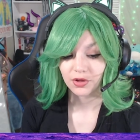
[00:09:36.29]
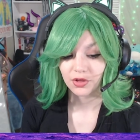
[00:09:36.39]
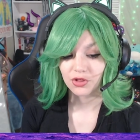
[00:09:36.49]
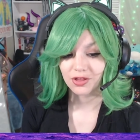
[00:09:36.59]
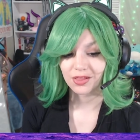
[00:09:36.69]

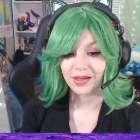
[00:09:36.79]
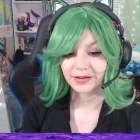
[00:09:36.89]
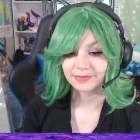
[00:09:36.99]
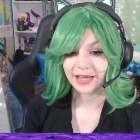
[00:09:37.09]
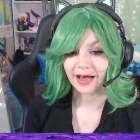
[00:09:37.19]
She's like,
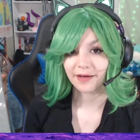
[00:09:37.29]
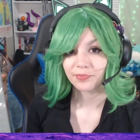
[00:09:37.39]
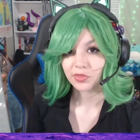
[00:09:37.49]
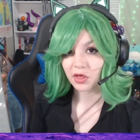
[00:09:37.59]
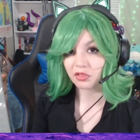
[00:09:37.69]
nah,
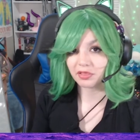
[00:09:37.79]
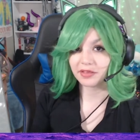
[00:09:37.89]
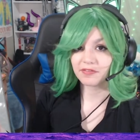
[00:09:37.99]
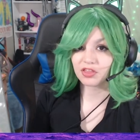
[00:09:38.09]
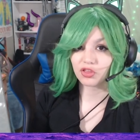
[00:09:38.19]

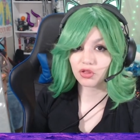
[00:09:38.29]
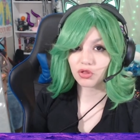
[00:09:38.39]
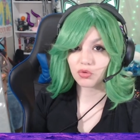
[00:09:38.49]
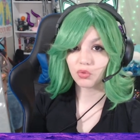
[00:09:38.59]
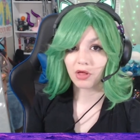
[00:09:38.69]
lifts the
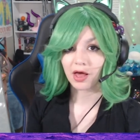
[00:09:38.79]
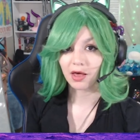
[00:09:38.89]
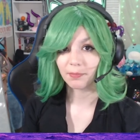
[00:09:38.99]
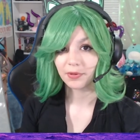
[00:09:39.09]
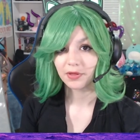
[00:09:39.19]
school
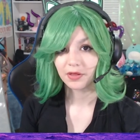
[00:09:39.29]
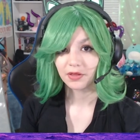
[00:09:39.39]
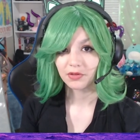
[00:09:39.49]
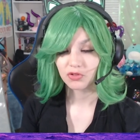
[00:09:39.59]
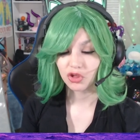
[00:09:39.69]
up
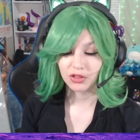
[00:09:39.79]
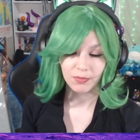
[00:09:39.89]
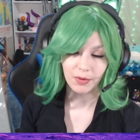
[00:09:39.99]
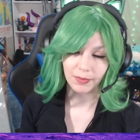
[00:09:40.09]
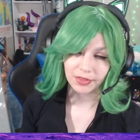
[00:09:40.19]
just
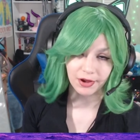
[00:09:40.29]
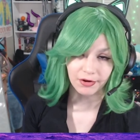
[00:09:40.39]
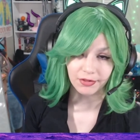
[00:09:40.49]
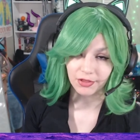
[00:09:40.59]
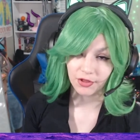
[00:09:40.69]

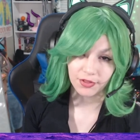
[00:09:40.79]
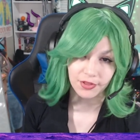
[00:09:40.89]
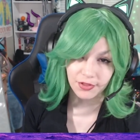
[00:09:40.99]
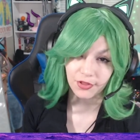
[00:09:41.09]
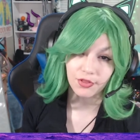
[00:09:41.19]
momentarily,
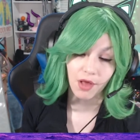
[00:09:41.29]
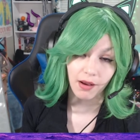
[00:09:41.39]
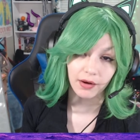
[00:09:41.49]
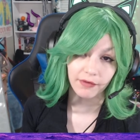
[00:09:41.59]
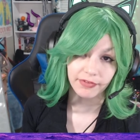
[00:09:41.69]
just
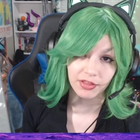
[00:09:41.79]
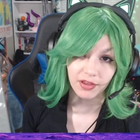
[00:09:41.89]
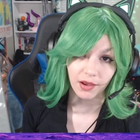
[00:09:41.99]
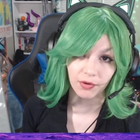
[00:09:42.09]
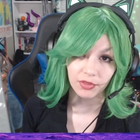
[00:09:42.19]
long enough to
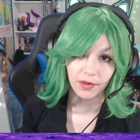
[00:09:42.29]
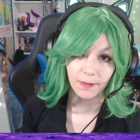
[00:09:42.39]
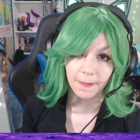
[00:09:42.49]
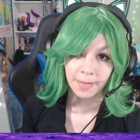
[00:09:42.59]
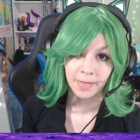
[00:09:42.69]
scare them.